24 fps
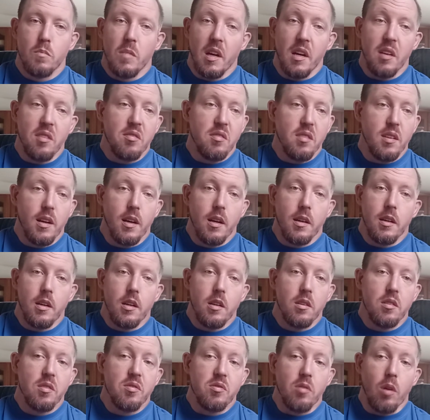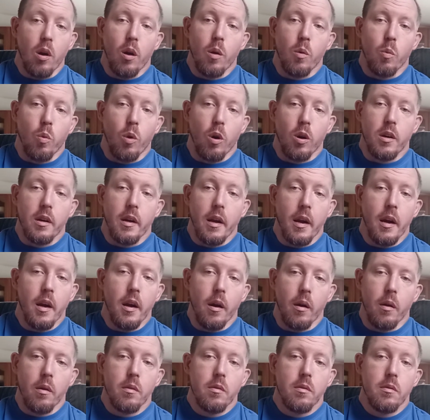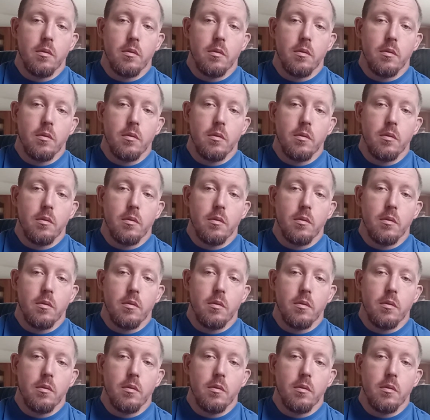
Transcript: he said he just started working out.